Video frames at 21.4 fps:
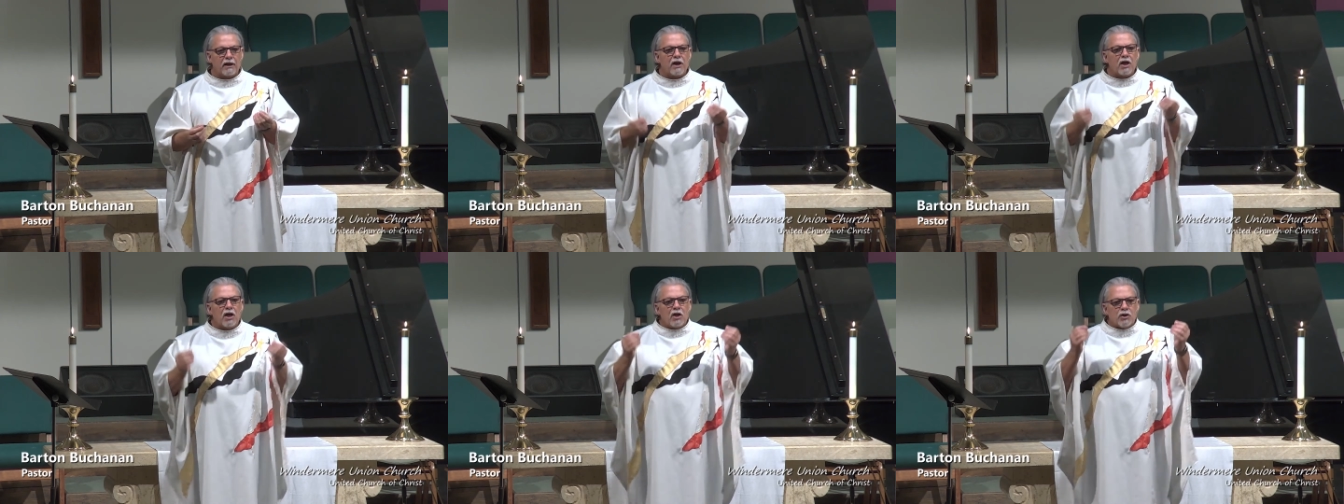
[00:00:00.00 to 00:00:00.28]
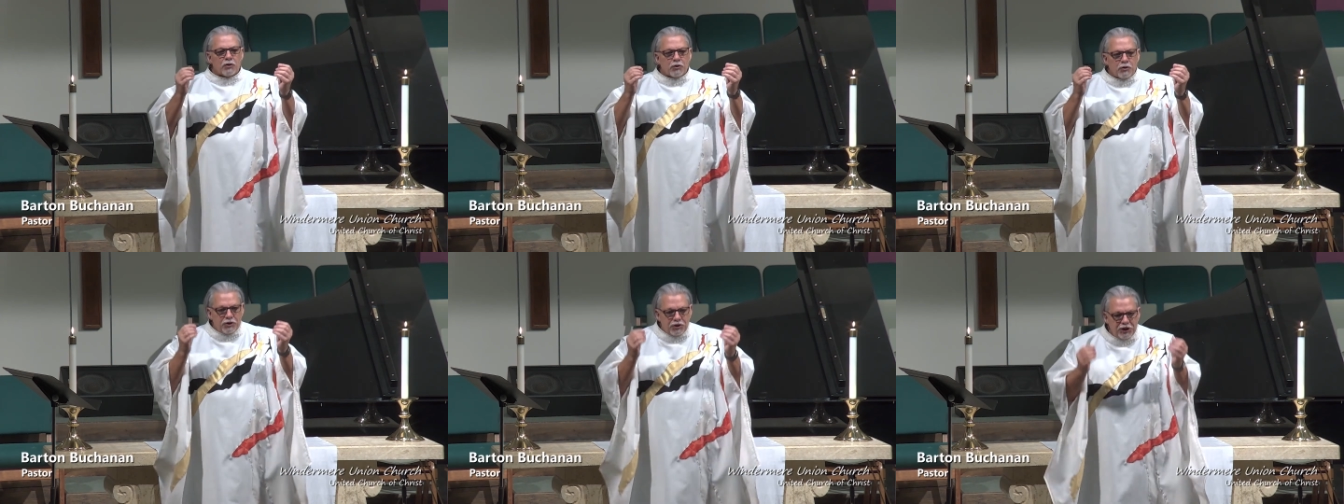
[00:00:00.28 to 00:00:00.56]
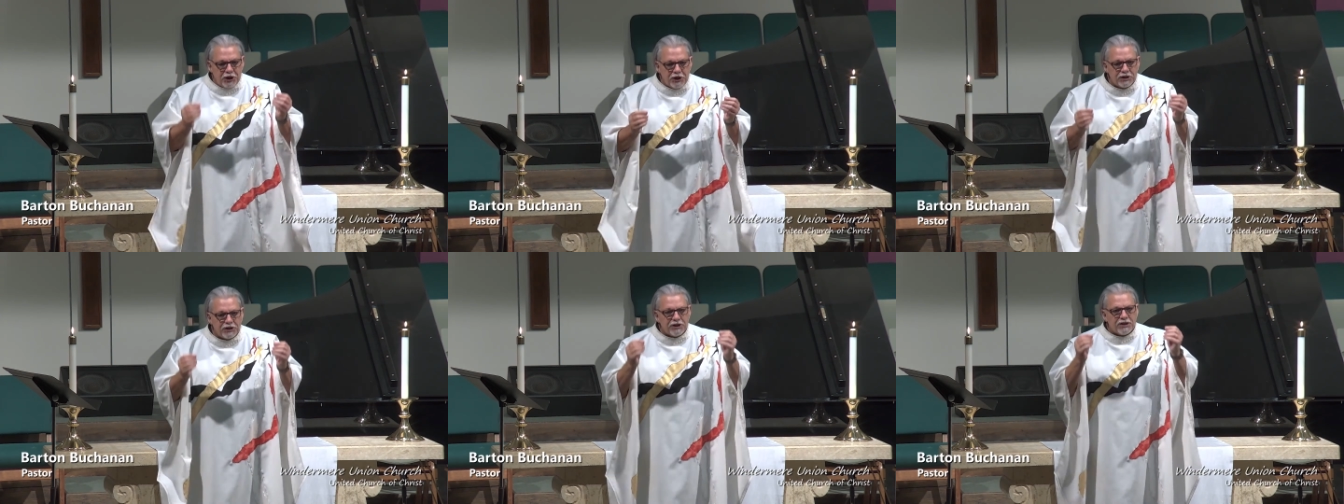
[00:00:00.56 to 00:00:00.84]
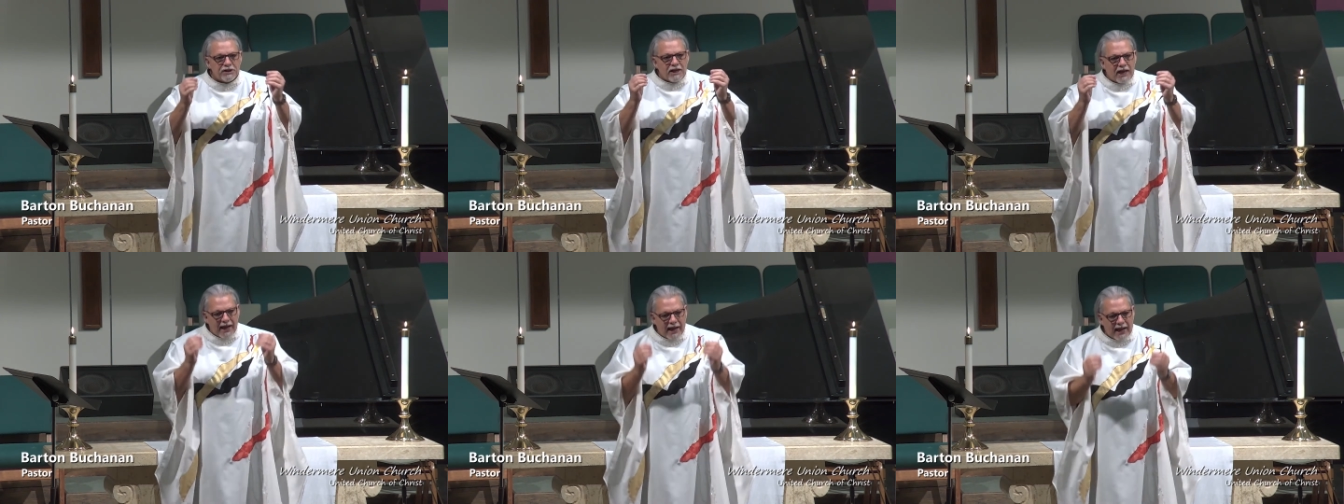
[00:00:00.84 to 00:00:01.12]
So
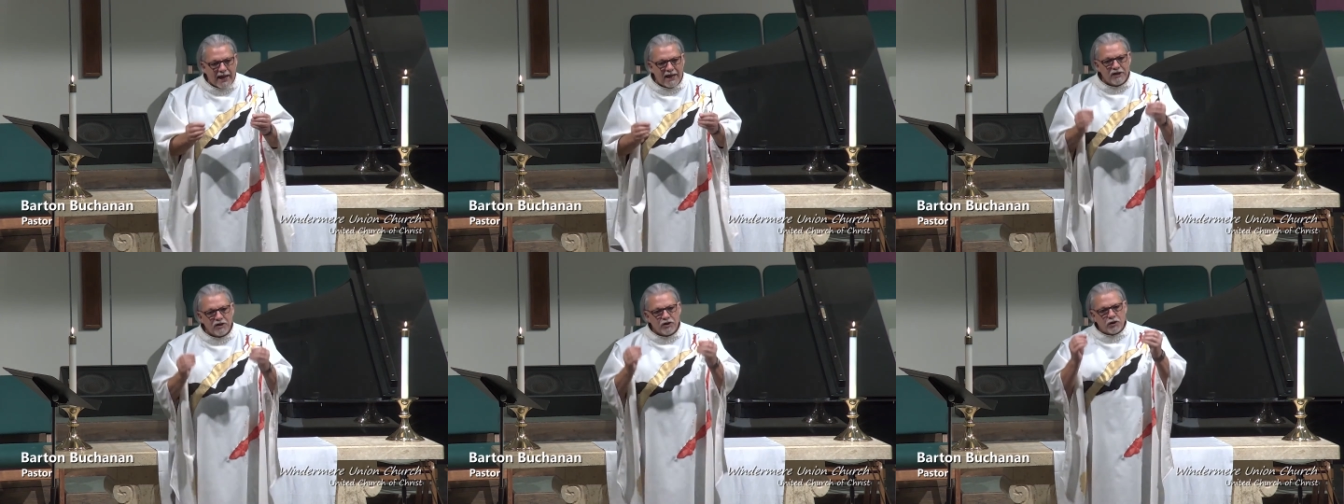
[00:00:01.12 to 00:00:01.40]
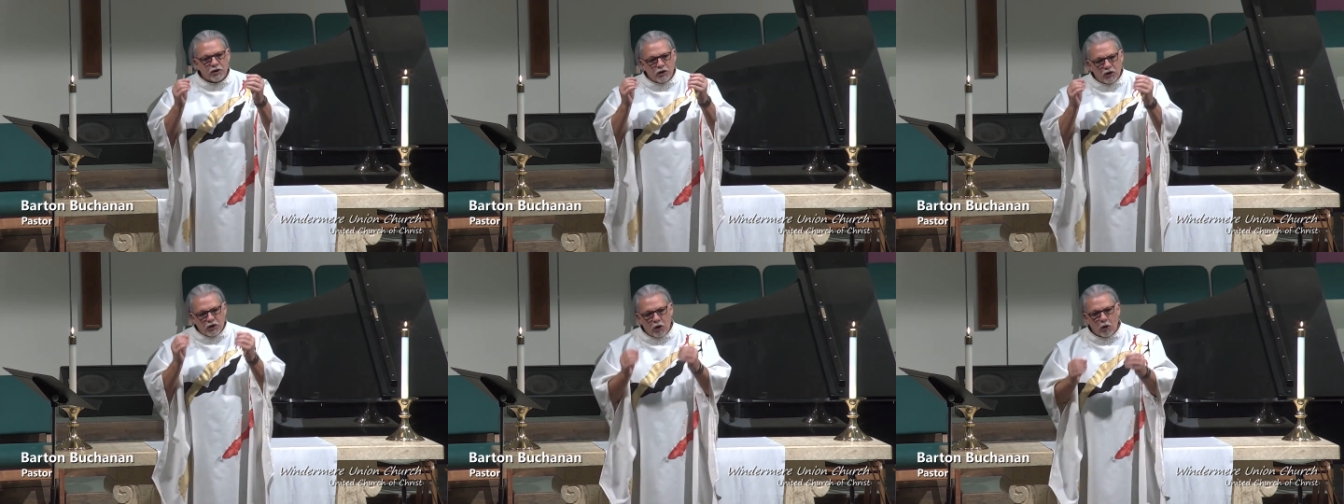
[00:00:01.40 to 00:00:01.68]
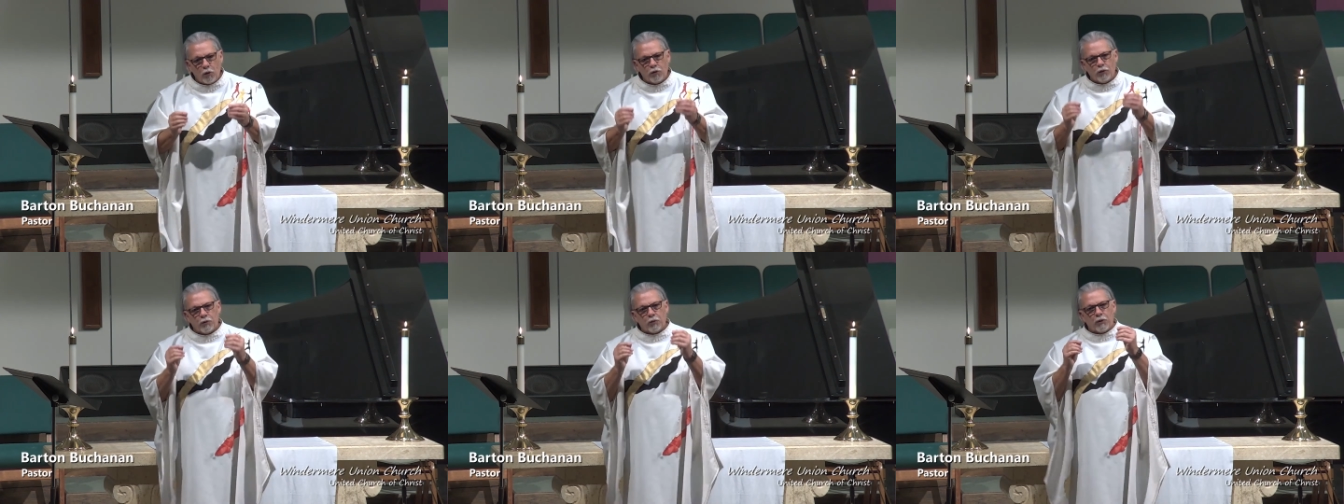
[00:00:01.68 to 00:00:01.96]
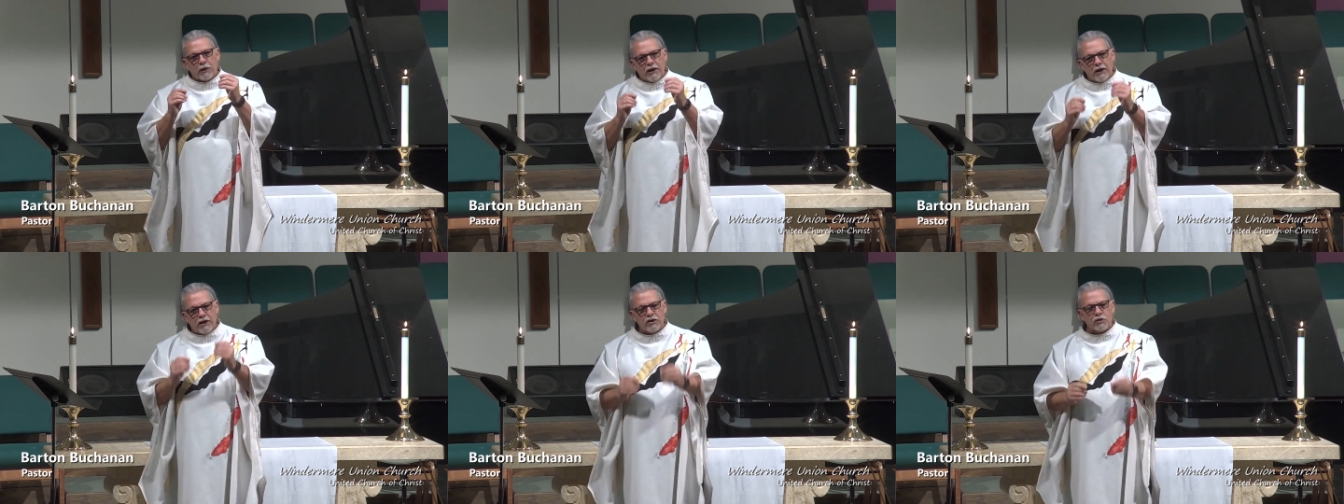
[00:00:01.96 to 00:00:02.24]
Jesus had to go through
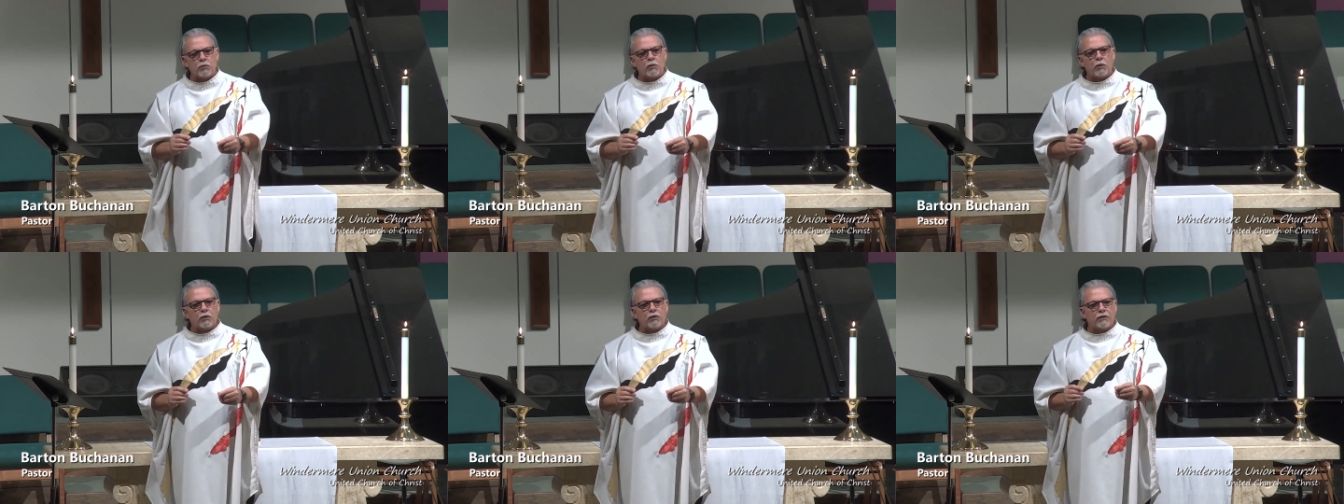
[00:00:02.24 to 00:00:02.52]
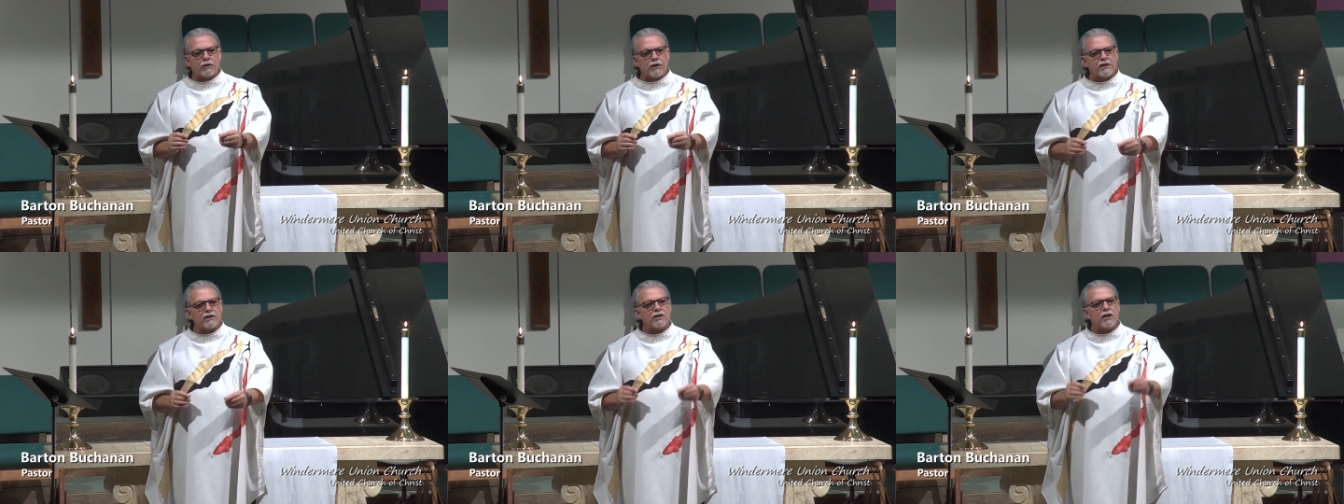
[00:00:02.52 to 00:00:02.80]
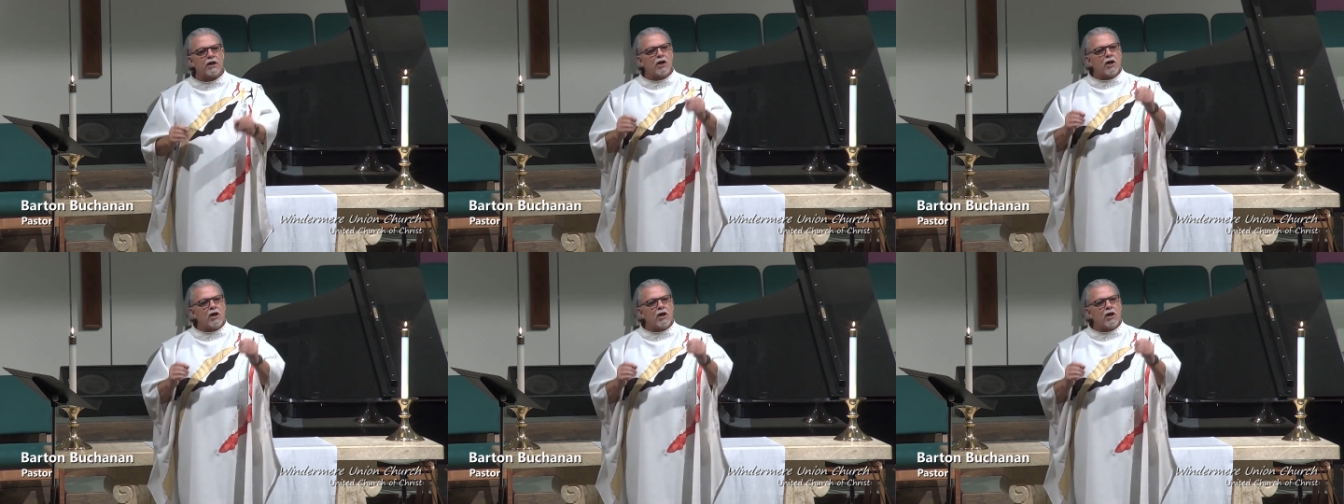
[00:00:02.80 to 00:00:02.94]
his wilderness